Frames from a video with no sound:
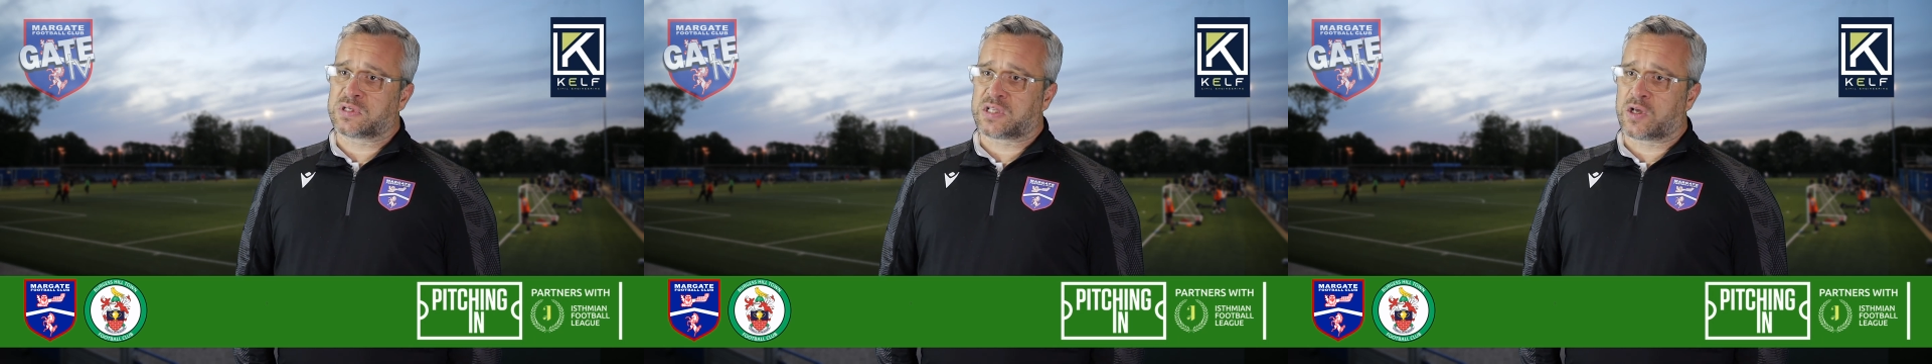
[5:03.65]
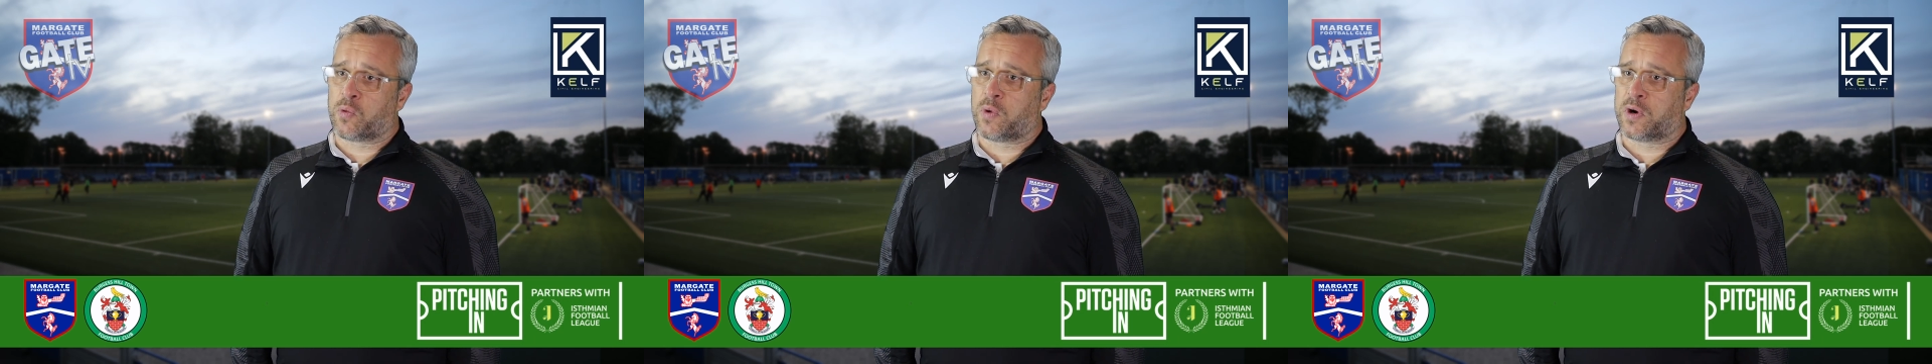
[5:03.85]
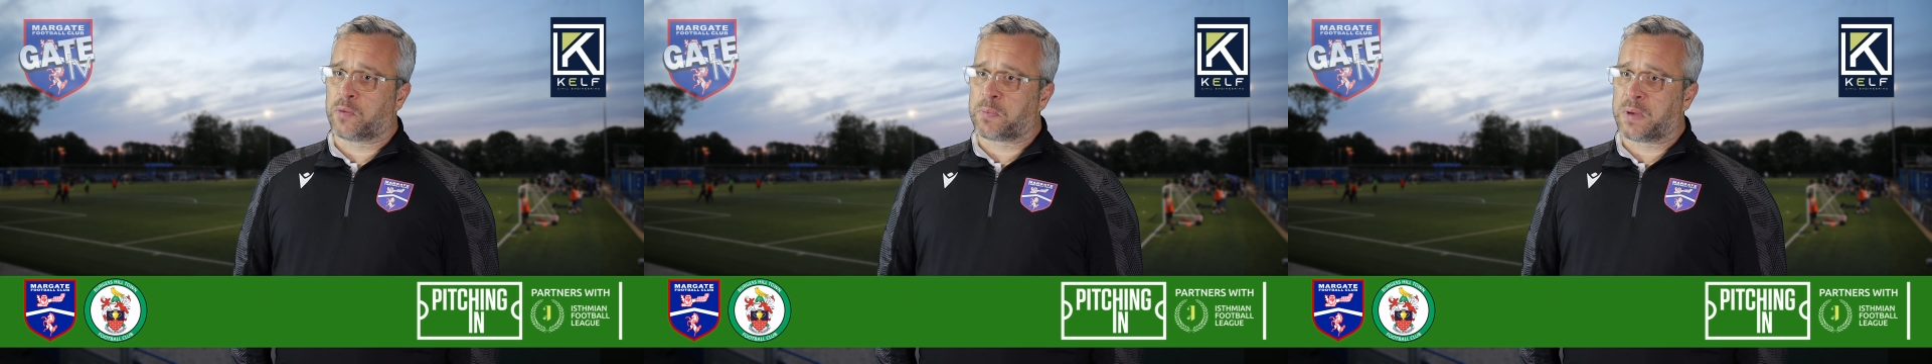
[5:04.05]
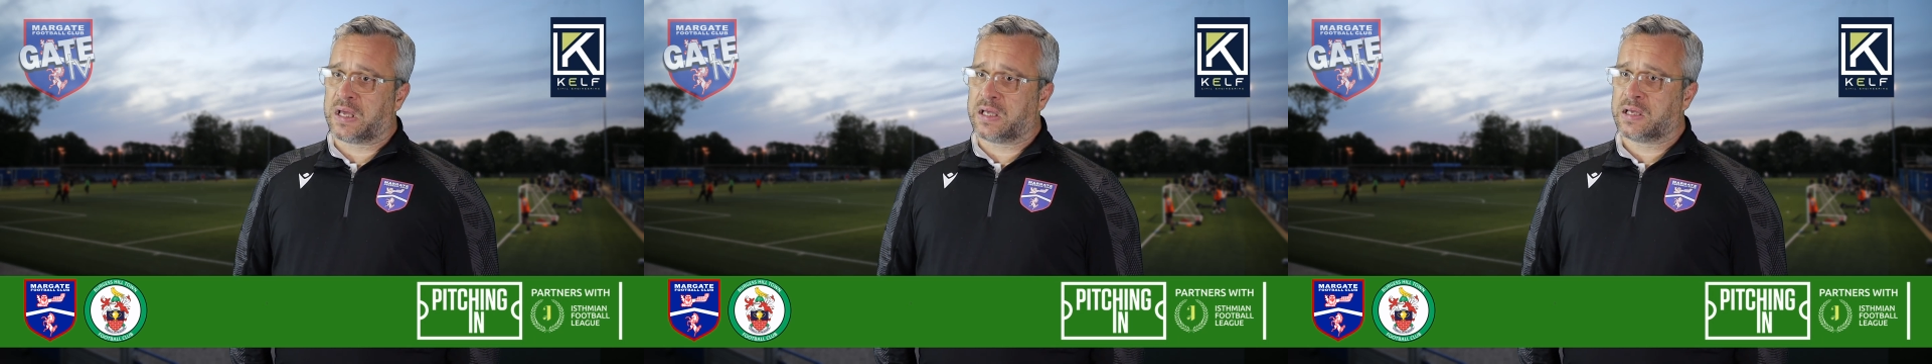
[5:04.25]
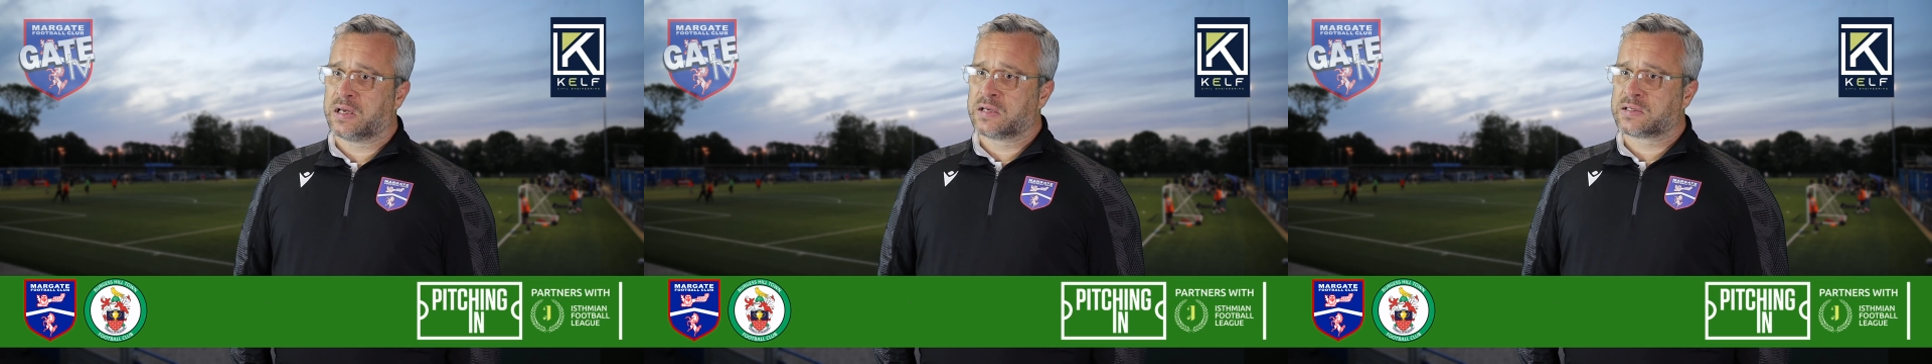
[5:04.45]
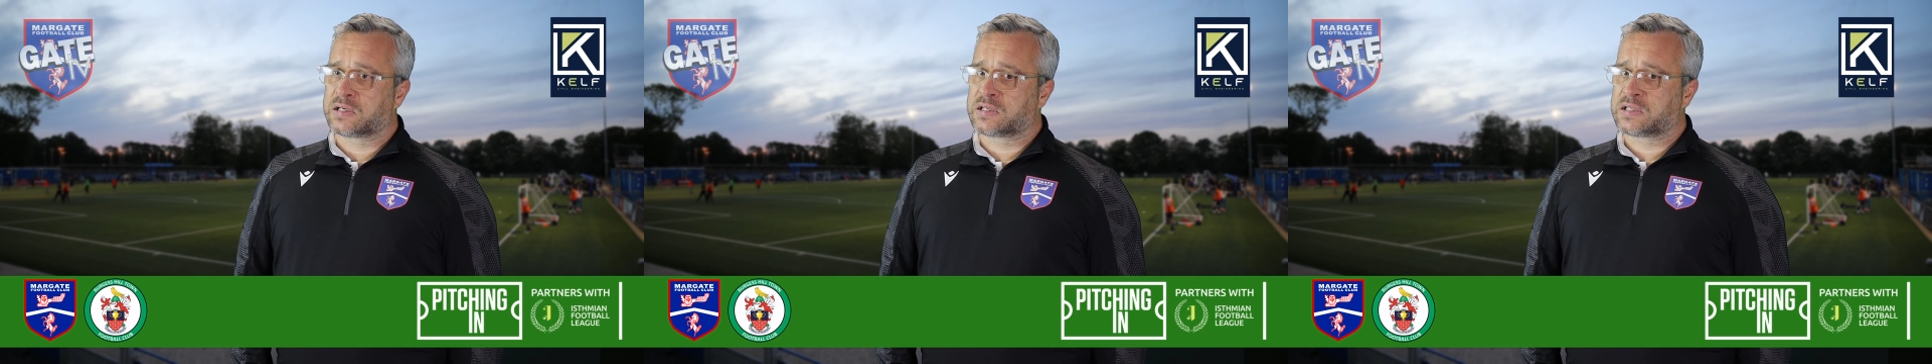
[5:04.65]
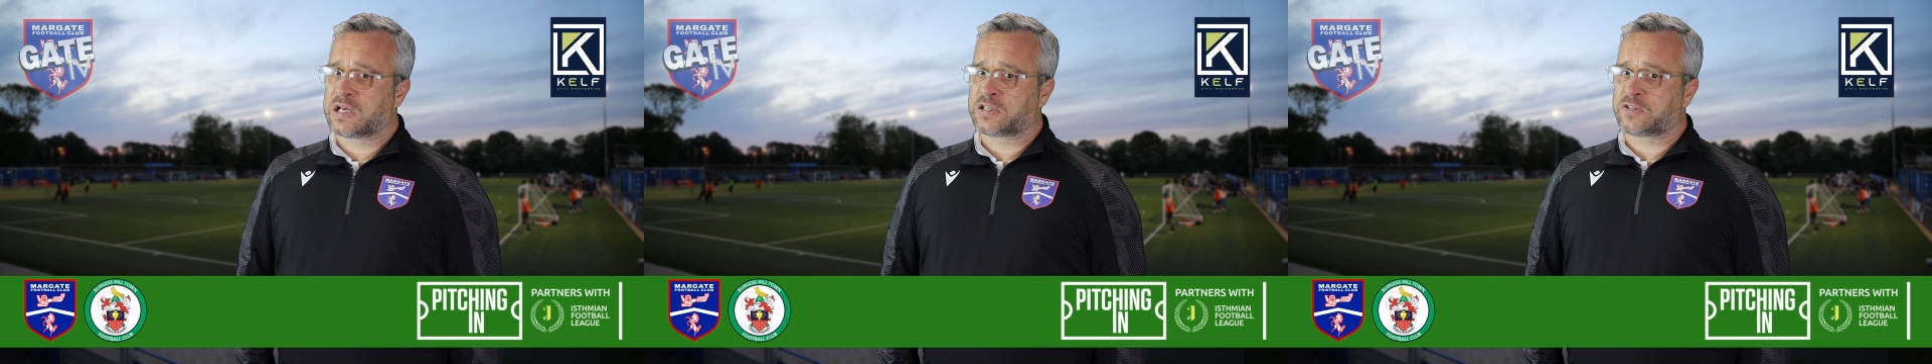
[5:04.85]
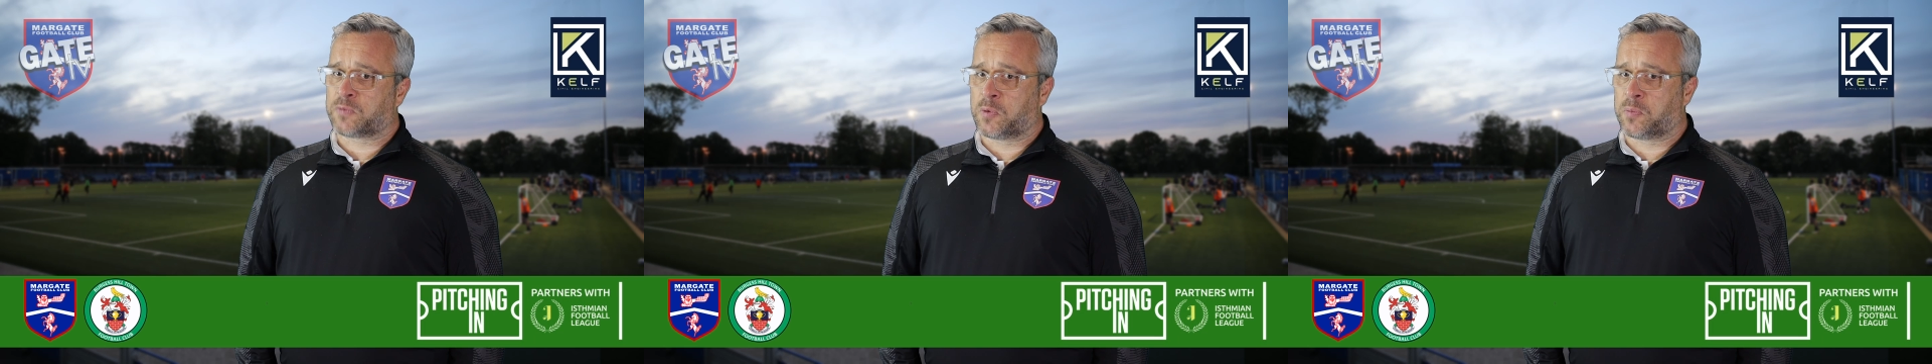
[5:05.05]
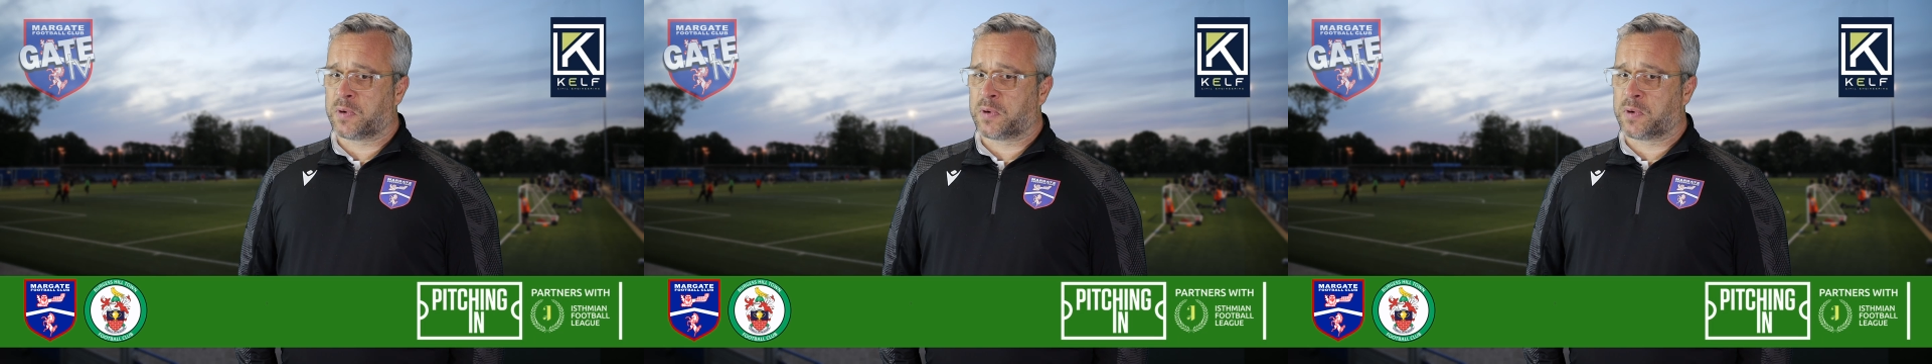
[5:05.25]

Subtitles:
still want to be successful.